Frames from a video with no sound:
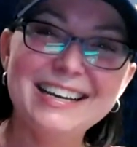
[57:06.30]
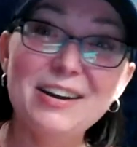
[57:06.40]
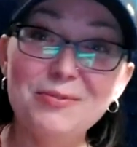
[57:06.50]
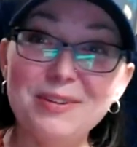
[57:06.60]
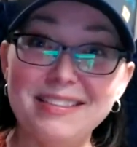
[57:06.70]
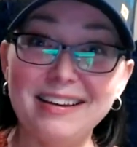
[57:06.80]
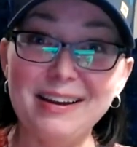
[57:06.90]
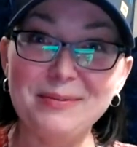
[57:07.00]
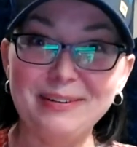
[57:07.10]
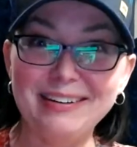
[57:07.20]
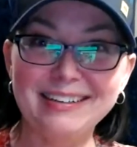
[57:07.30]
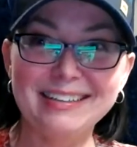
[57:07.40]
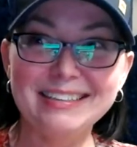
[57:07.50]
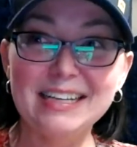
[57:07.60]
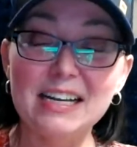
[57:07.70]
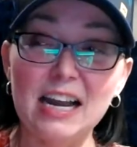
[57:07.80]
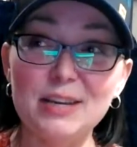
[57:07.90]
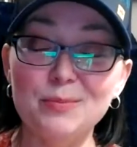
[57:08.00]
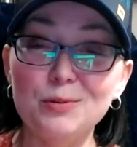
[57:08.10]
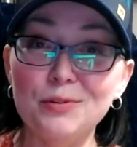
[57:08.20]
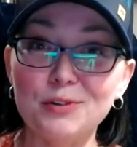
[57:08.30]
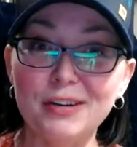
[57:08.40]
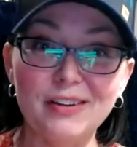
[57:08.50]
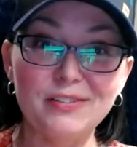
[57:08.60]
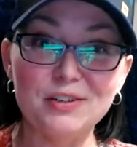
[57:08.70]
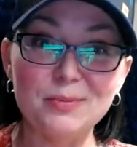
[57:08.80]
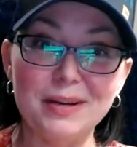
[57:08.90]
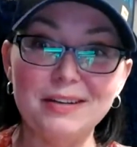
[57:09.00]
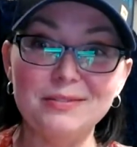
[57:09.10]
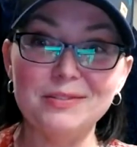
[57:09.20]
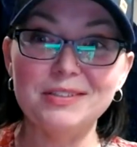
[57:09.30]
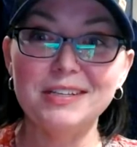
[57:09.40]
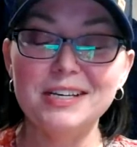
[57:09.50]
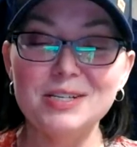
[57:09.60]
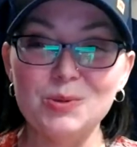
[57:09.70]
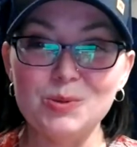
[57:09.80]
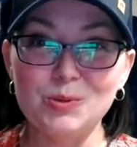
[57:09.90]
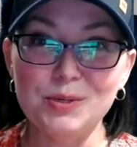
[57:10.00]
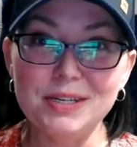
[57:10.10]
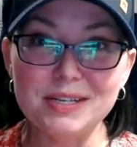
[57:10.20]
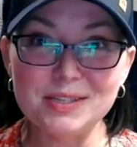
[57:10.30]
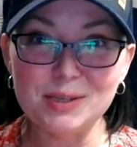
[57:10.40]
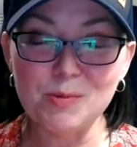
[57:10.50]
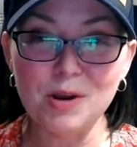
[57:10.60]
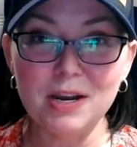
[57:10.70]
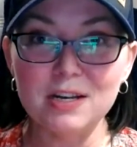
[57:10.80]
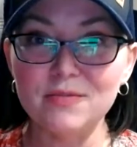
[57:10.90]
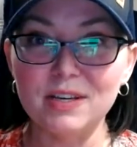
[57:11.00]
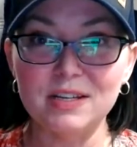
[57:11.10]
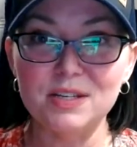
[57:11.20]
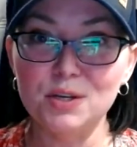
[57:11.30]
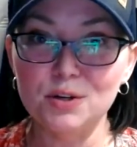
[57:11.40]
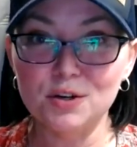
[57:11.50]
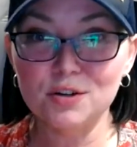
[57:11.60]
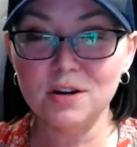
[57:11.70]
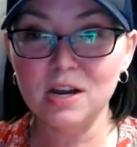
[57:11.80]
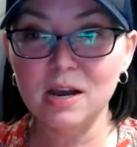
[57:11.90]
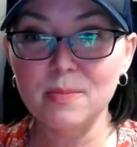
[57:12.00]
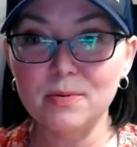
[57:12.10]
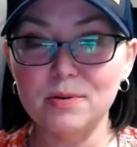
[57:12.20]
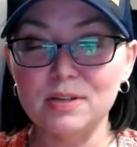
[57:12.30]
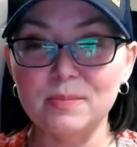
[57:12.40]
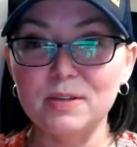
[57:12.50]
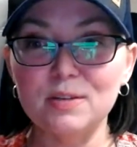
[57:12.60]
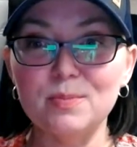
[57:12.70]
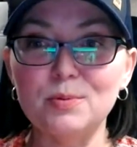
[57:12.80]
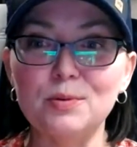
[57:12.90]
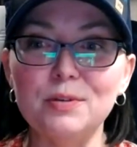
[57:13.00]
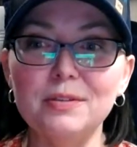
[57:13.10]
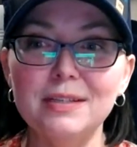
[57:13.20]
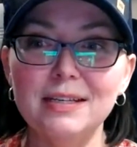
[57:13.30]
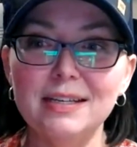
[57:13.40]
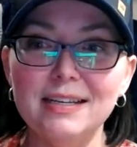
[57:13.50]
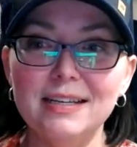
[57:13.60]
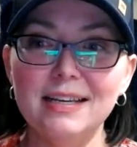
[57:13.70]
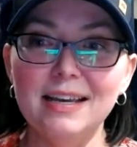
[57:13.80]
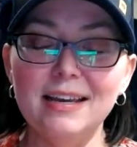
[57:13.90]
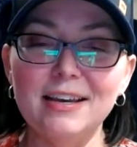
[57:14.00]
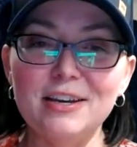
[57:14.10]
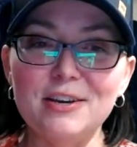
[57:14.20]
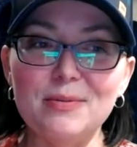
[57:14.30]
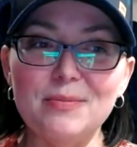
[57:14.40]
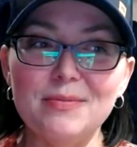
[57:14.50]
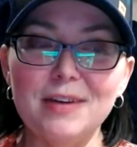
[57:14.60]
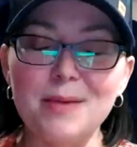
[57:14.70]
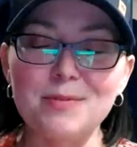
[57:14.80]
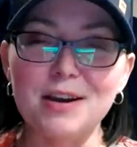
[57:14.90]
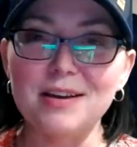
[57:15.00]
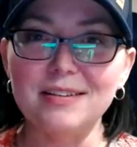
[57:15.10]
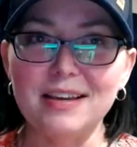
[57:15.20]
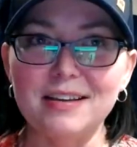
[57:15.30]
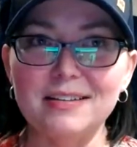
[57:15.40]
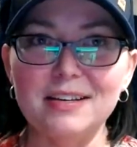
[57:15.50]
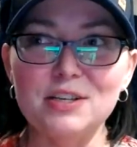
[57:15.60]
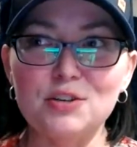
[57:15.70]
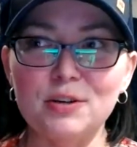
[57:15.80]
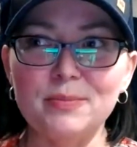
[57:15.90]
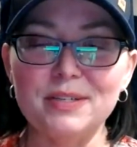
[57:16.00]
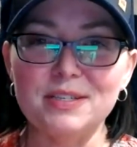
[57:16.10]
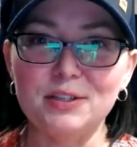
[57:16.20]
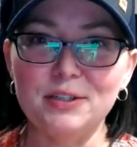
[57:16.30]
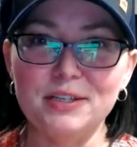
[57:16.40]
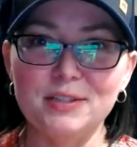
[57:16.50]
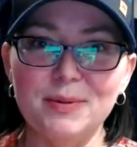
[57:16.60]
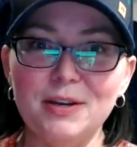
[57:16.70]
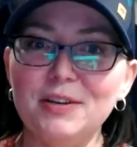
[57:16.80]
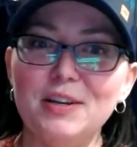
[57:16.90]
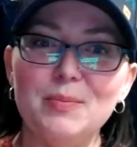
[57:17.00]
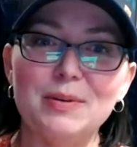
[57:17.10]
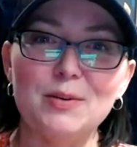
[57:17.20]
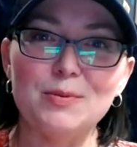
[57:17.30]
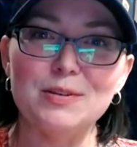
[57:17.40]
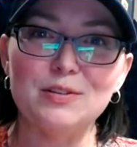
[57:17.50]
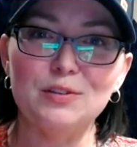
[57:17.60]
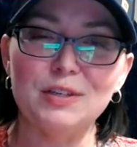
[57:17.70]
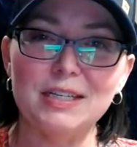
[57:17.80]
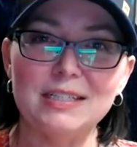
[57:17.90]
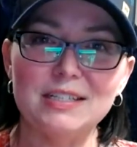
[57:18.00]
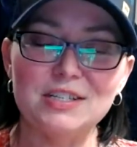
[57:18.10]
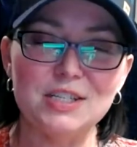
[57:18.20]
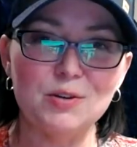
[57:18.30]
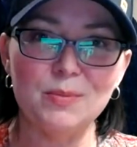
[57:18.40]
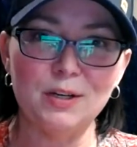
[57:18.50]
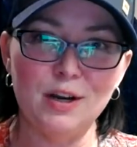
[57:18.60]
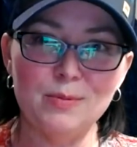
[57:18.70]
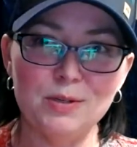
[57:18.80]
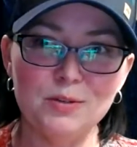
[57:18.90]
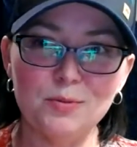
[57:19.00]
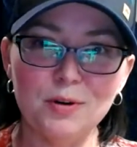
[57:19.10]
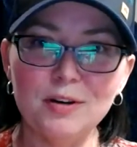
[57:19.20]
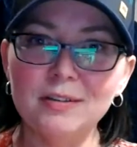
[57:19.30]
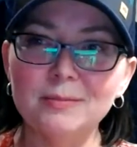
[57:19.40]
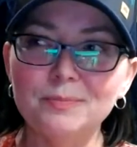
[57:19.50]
with the Heimer. I can pull 3,500 pounds. So I was looking at some kind of like a teardrop or something to pull. I'm not like extremely serious about it, but I was looking to just see what my options were,